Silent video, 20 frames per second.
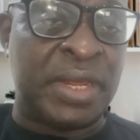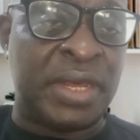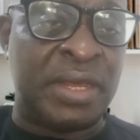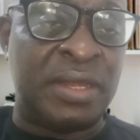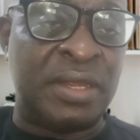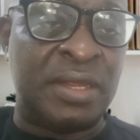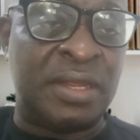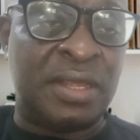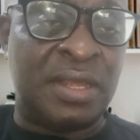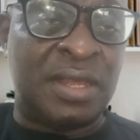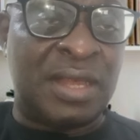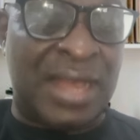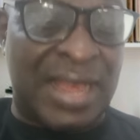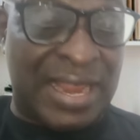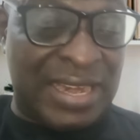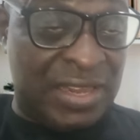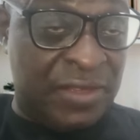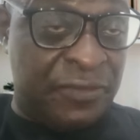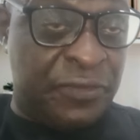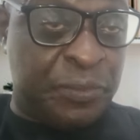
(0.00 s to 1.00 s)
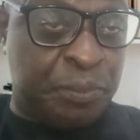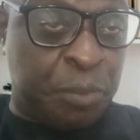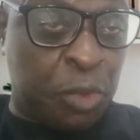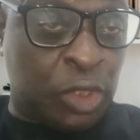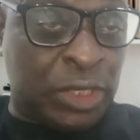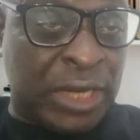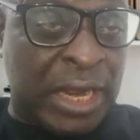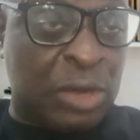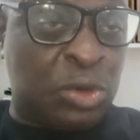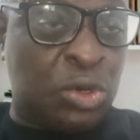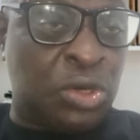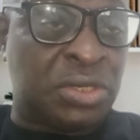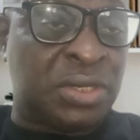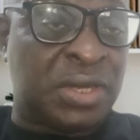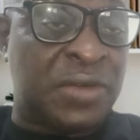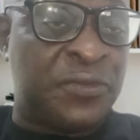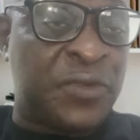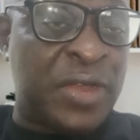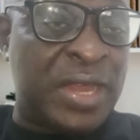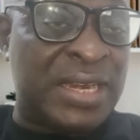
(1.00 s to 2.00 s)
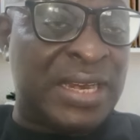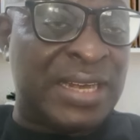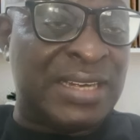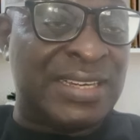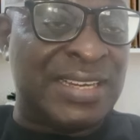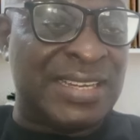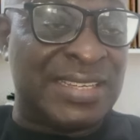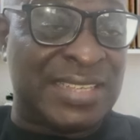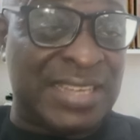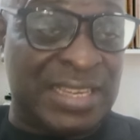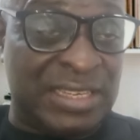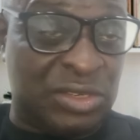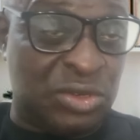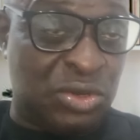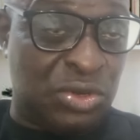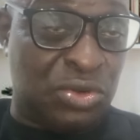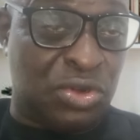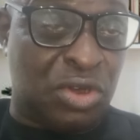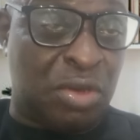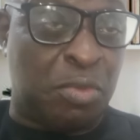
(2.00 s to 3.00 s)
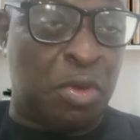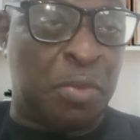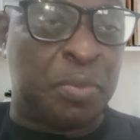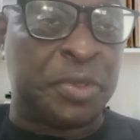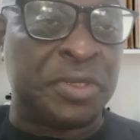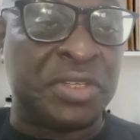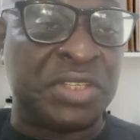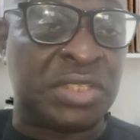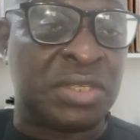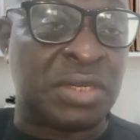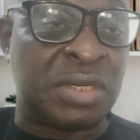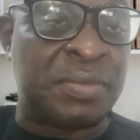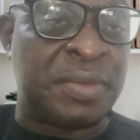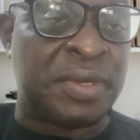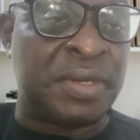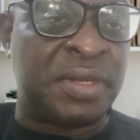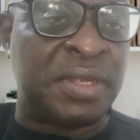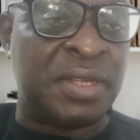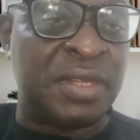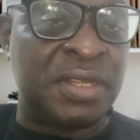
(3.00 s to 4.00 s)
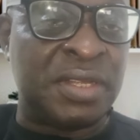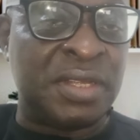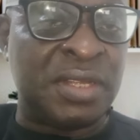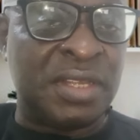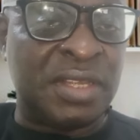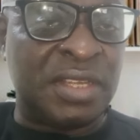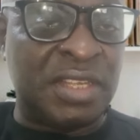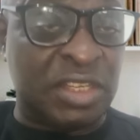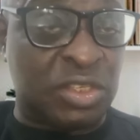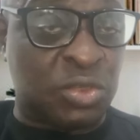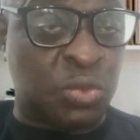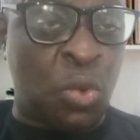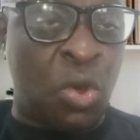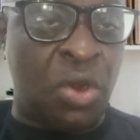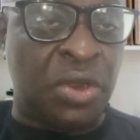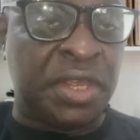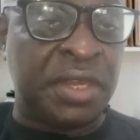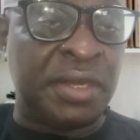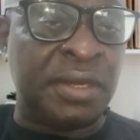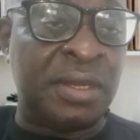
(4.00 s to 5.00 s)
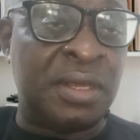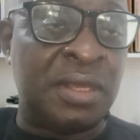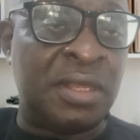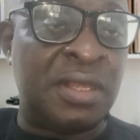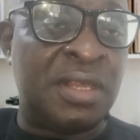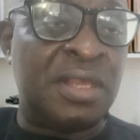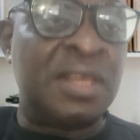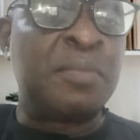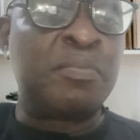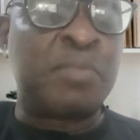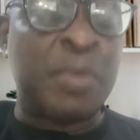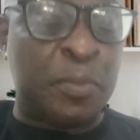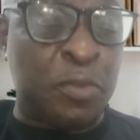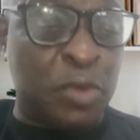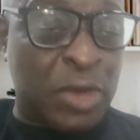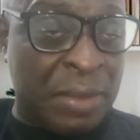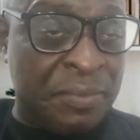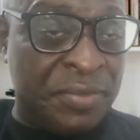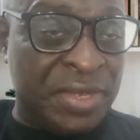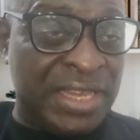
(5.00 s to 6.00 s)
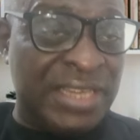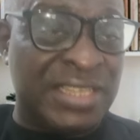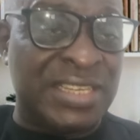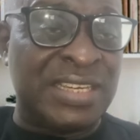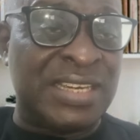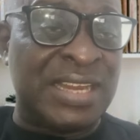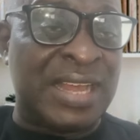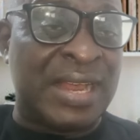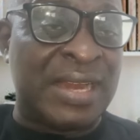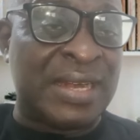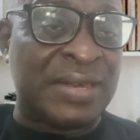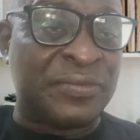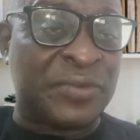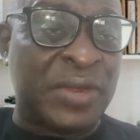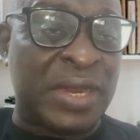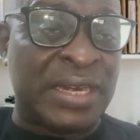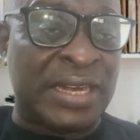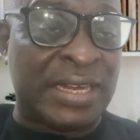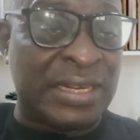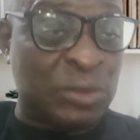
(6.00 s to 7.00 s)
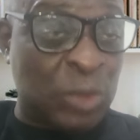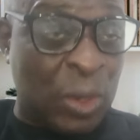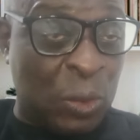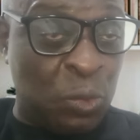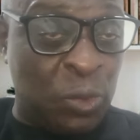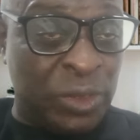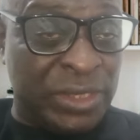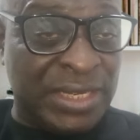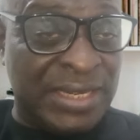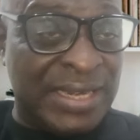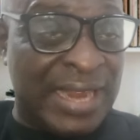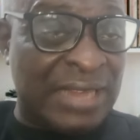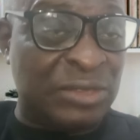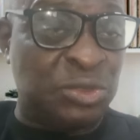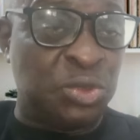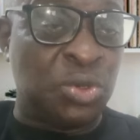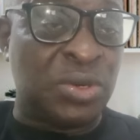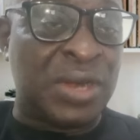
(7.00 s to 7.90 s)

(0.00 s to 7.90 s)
there. And if Port Harcourt refinery, they say, is going to come up on stream, it's working. People can be getting their refinery within that